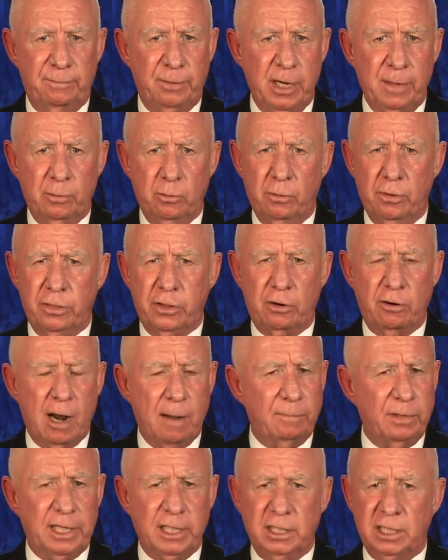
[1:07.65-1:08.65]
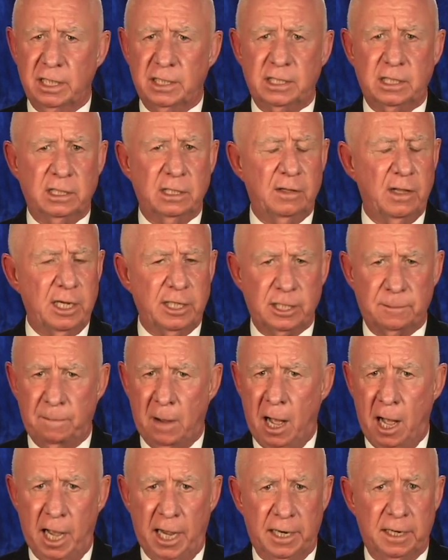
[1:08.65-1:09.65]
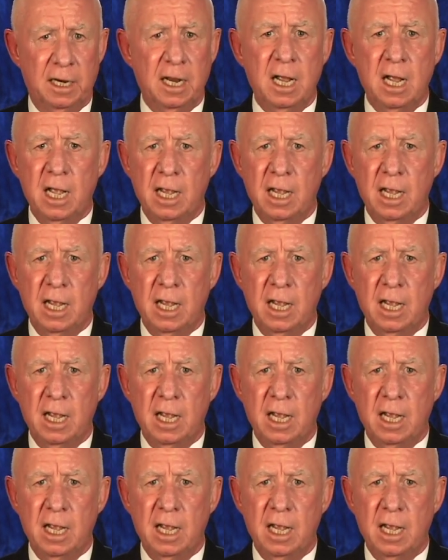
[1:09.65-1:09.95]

people with crumbling discs in their spine